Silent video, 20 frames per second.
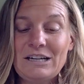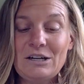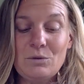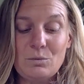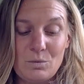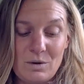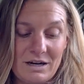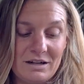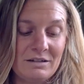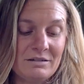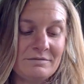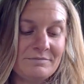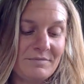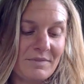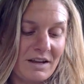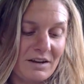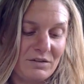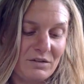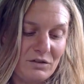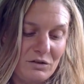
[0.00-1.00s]
Well,
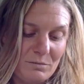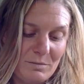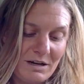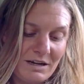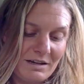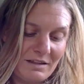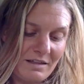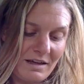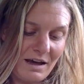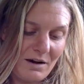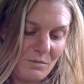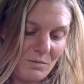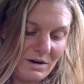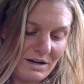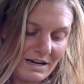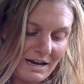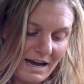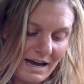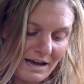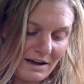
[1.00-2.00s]
assuming that we
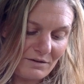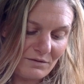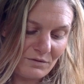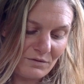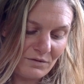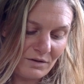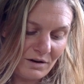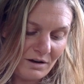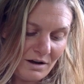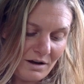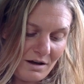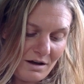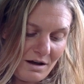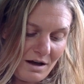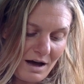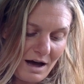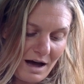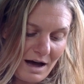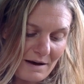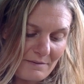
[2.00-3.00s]
have
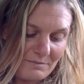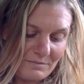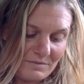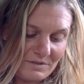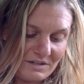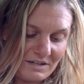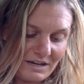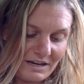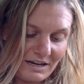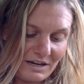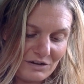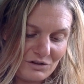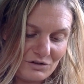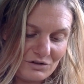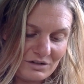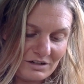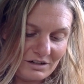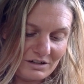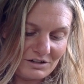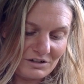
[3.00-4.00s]
done our due
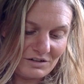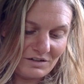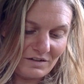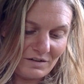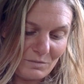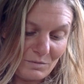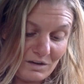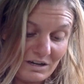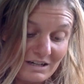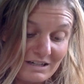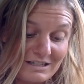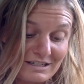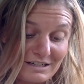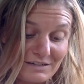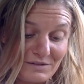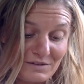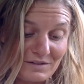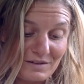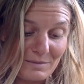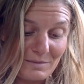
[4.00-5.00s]
diligence and we're going to
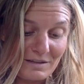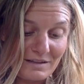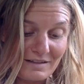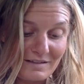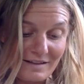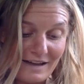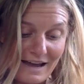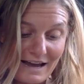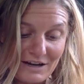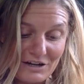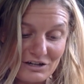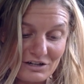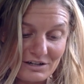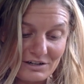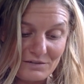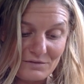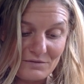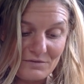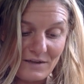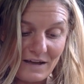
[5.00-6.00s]
deliver something that's actually
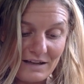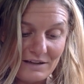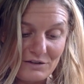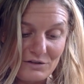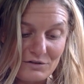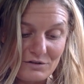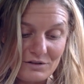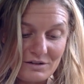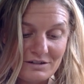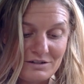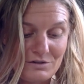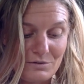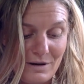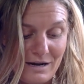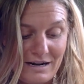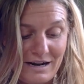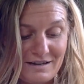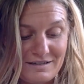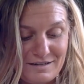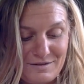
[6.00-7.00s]
of value to our
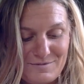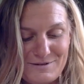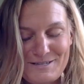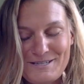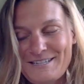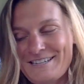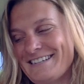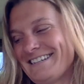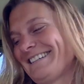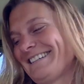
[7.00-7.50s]
customers.